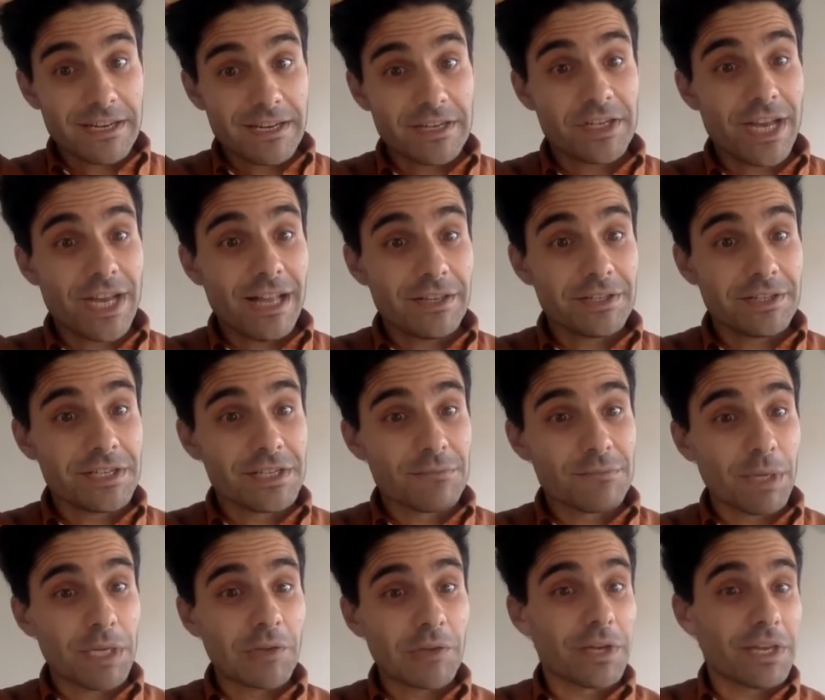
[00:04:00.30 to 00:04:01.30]
challenges,
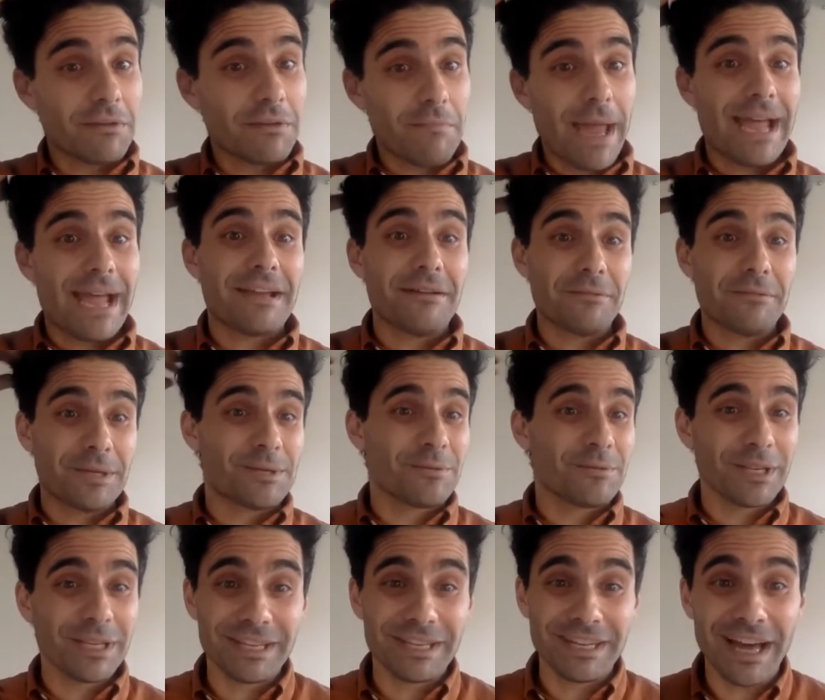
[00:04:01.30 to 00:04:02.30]
but looking back, it was
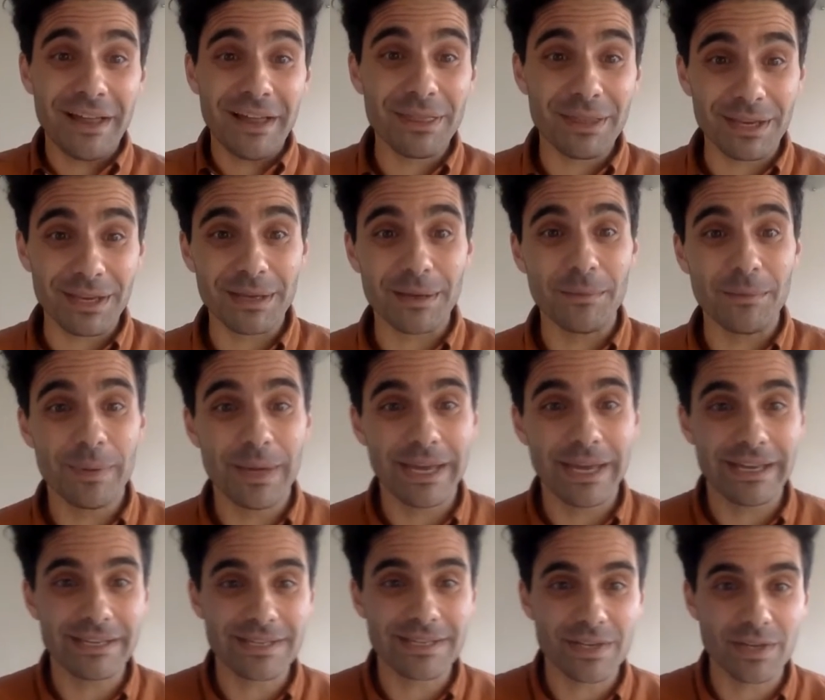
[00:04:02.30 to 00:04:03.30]
really nothing
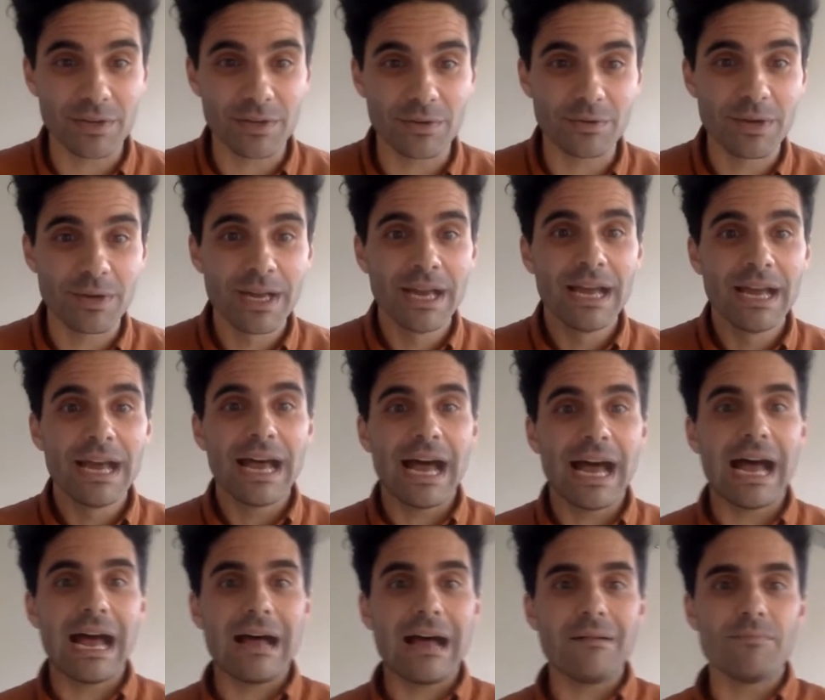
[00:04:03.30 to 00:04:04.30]
compared to
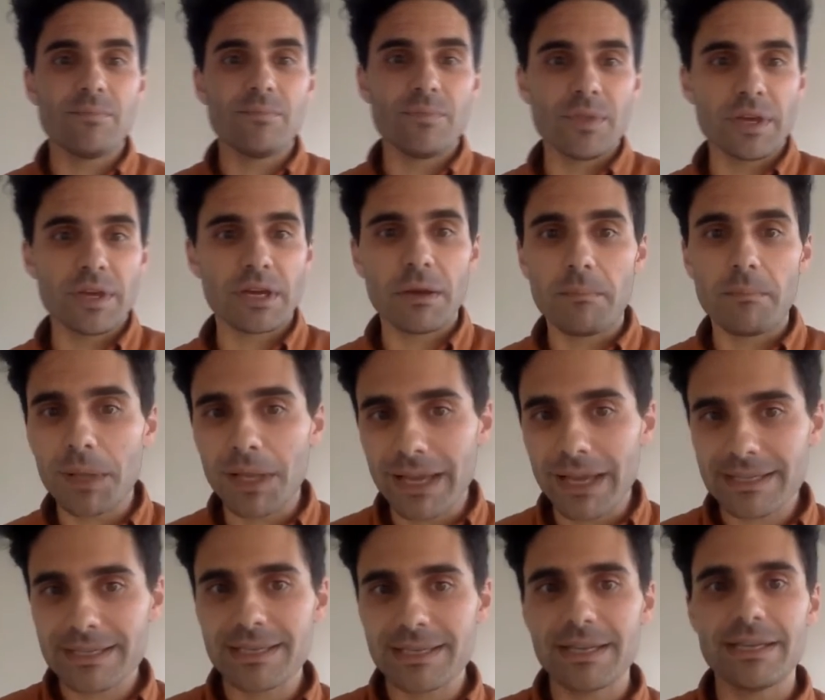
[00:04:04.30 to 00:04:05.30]
the
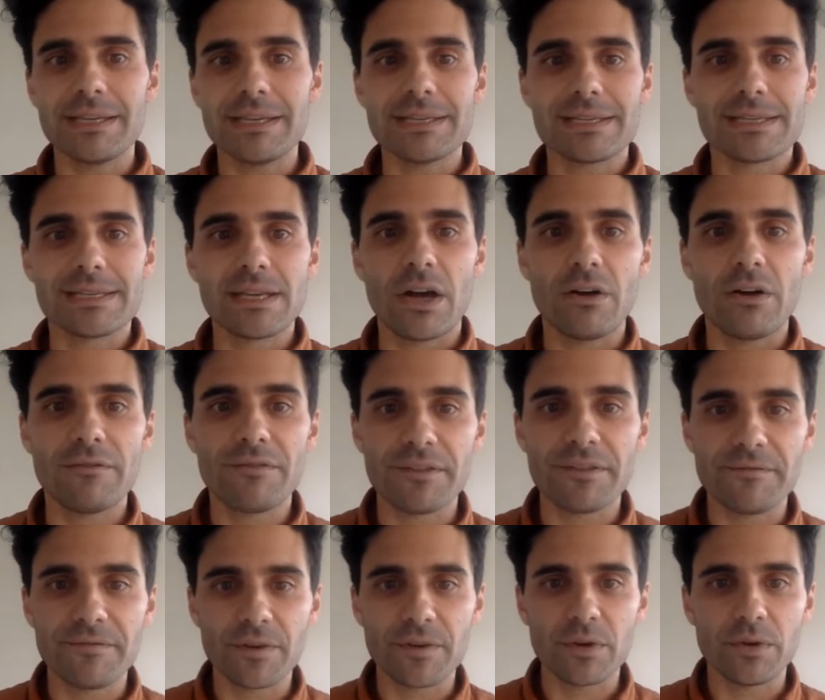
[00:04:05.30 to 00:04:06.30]
complexities of
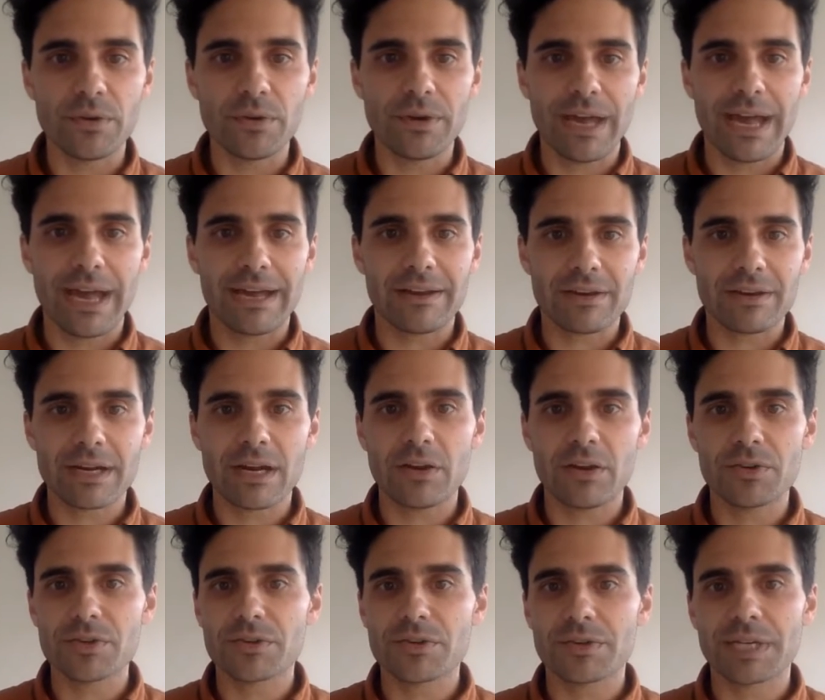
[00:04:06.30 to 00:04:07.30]
the food,
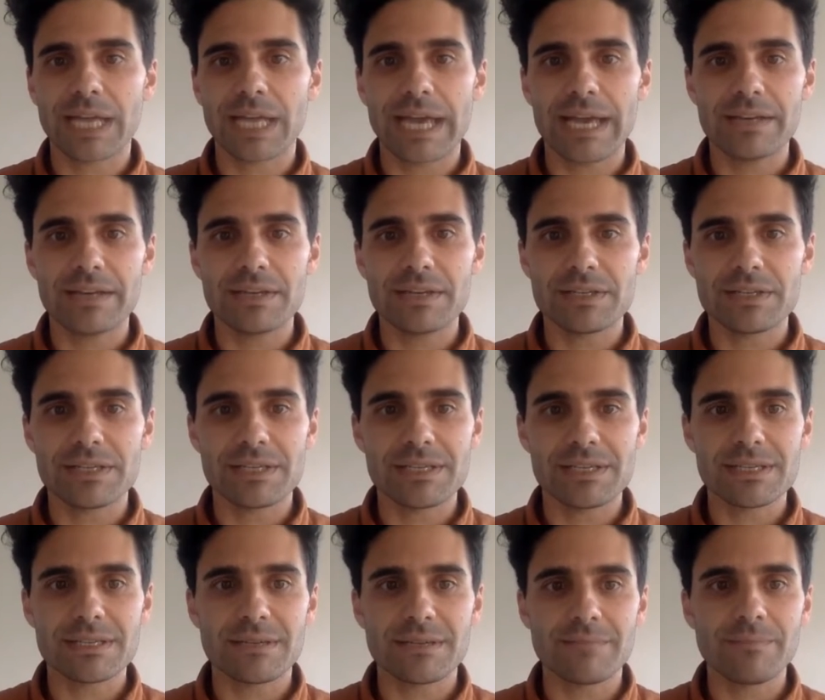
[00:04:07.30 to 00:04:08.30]
agriculture and land use
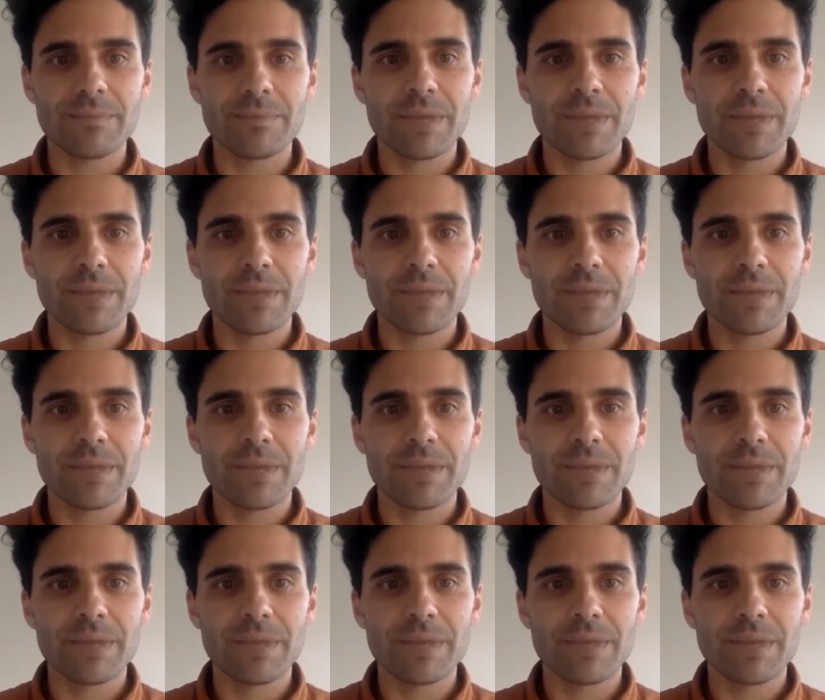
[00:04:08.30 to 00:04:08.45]
system.